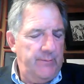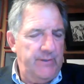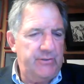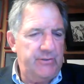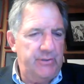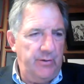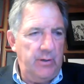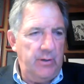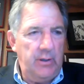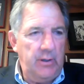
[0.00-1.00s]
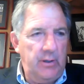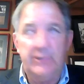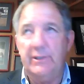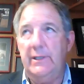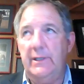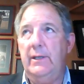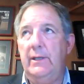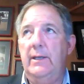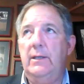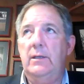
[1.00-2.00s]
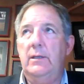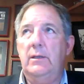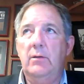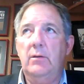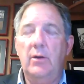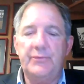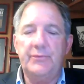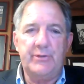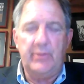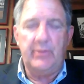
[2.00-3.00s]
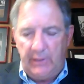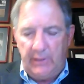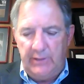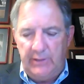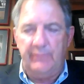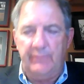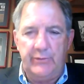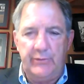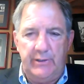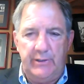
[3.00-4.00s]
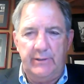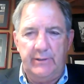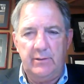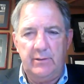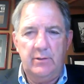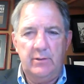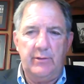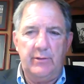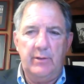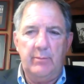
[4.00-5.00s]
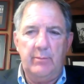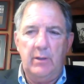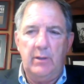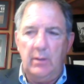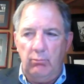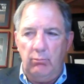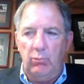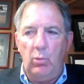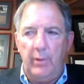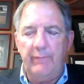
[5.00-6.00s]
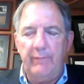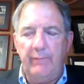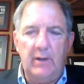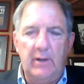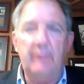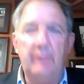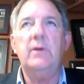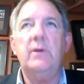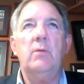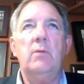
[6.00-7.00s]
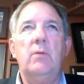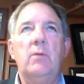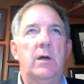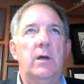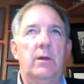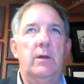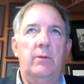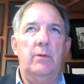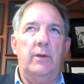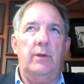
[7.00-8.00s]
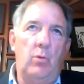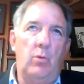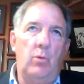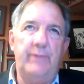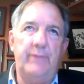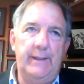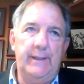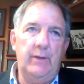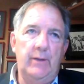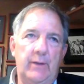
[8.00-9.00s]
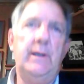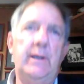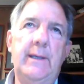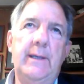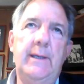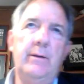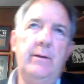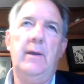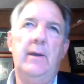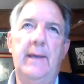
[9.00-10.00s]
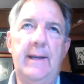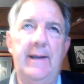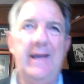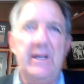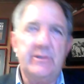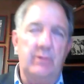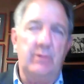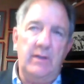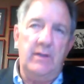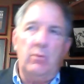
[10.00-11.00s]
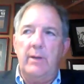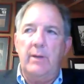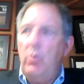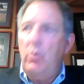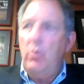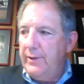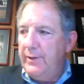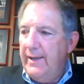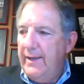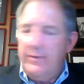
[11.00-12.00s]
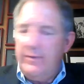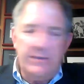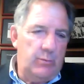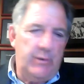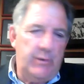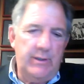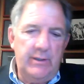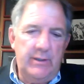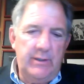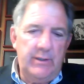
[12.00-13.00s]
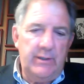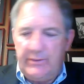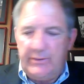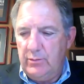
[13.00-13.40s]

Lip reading: this year I'll initiate a halter certification for judges, so they'll be more involved, look at more video, and at a national level, what I'm hoping to have is, within the next